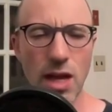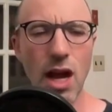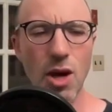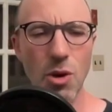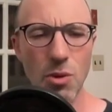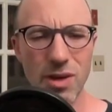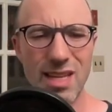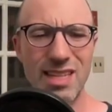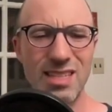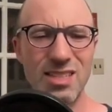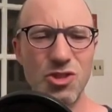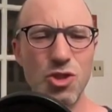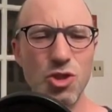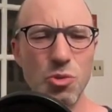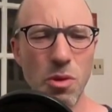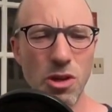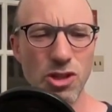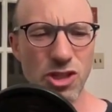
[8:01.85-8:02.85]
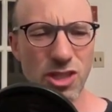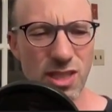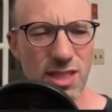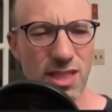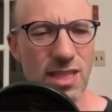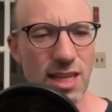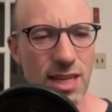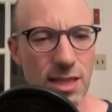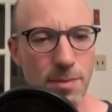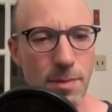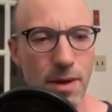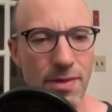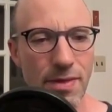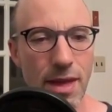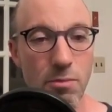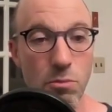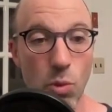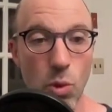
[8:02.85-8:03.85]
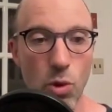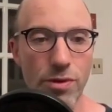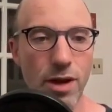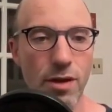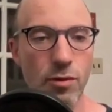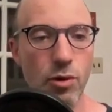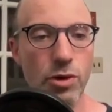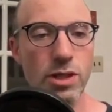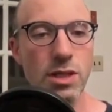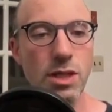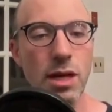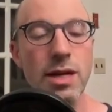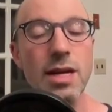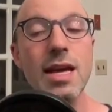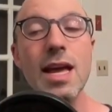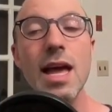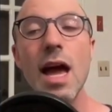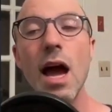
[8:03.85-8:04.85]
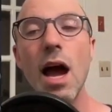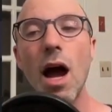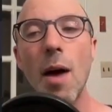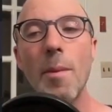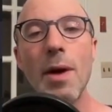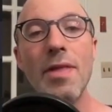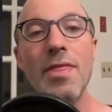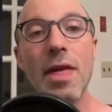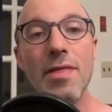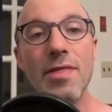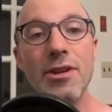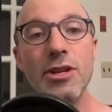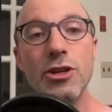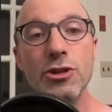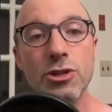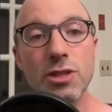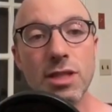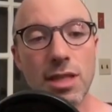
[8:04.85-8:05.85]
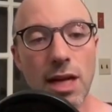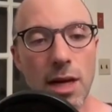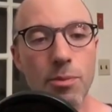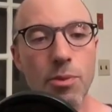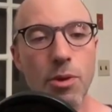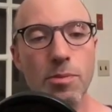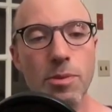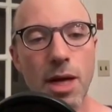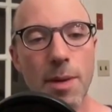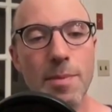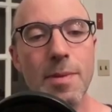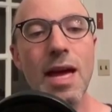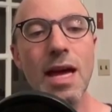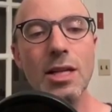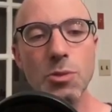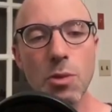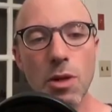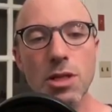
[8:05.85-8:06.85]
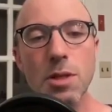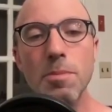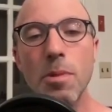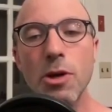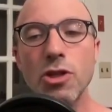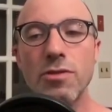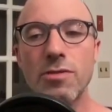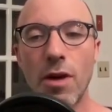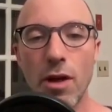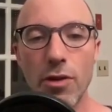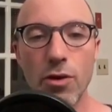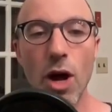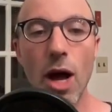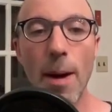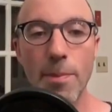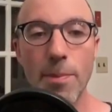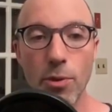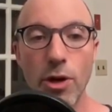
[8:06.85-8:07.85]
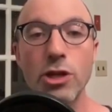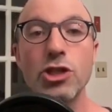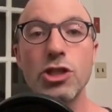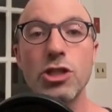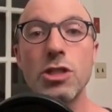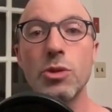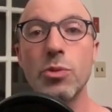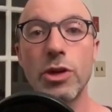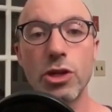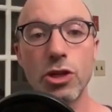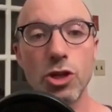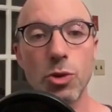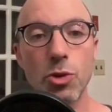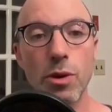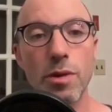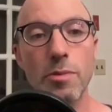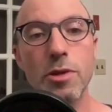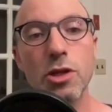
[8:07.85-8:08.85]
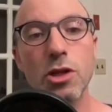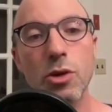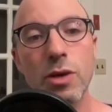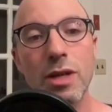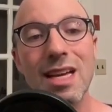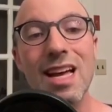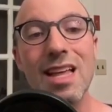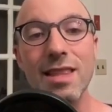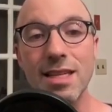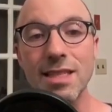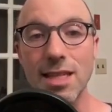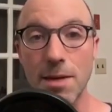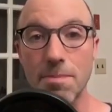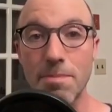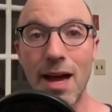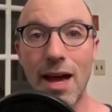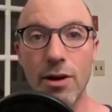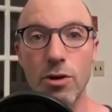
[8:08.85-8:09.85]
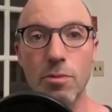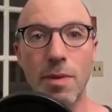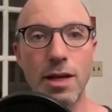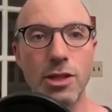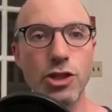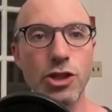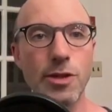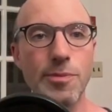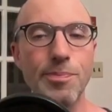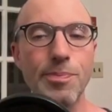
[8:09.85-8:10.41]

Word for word: I don't want to get too much into details about that more than I've already done. Um, and then here's the type rep type, as well as a bunch of other operations that we can do on them, including things like pattern matching.